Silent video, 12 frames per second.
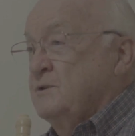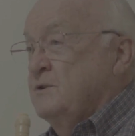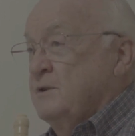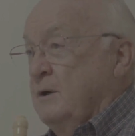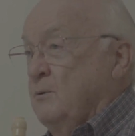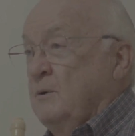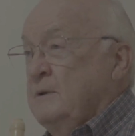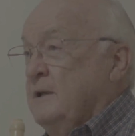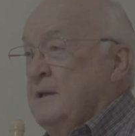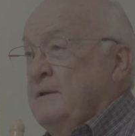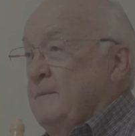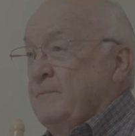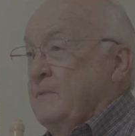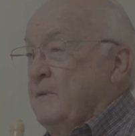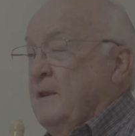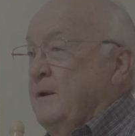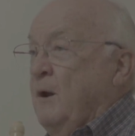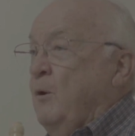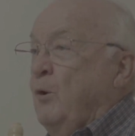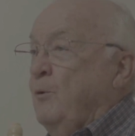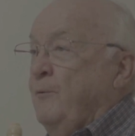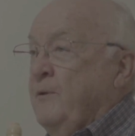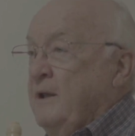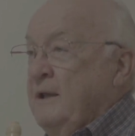So that
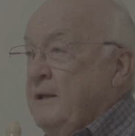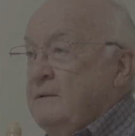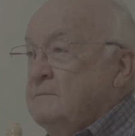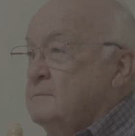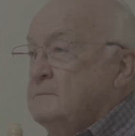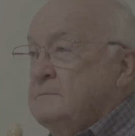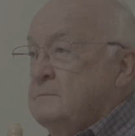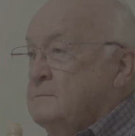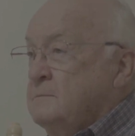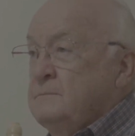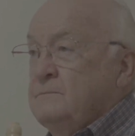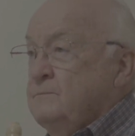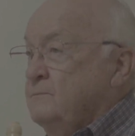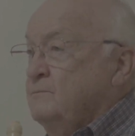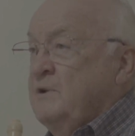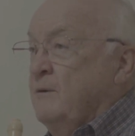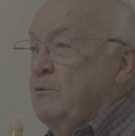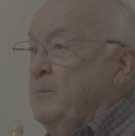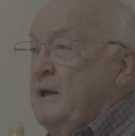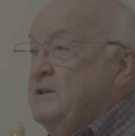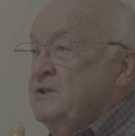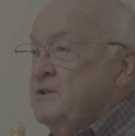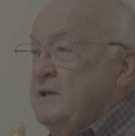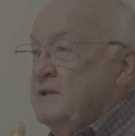whole thing never
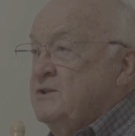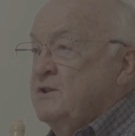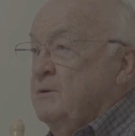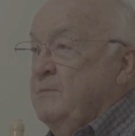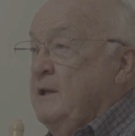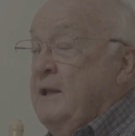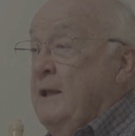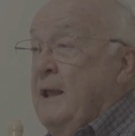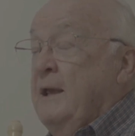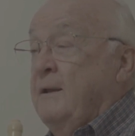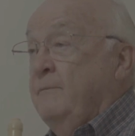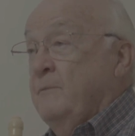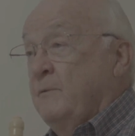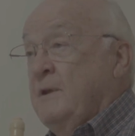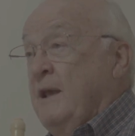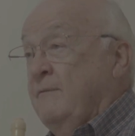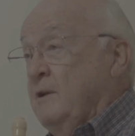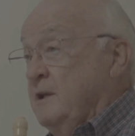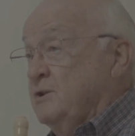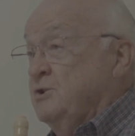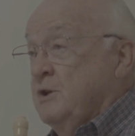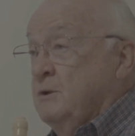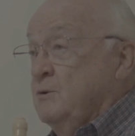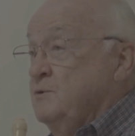made sense to me, and the evidence
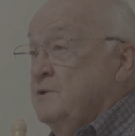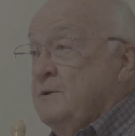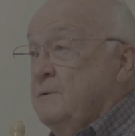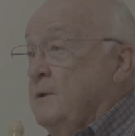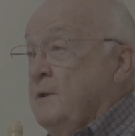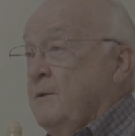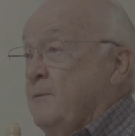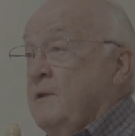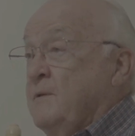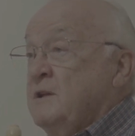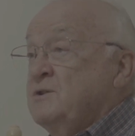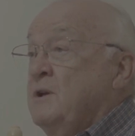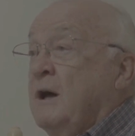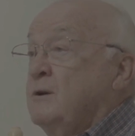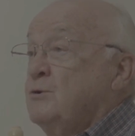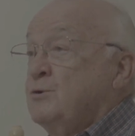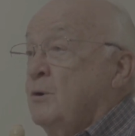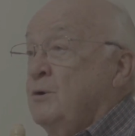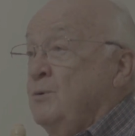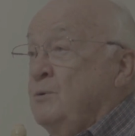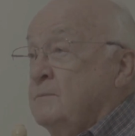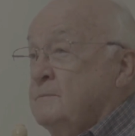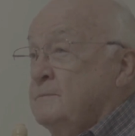shows that it's not true.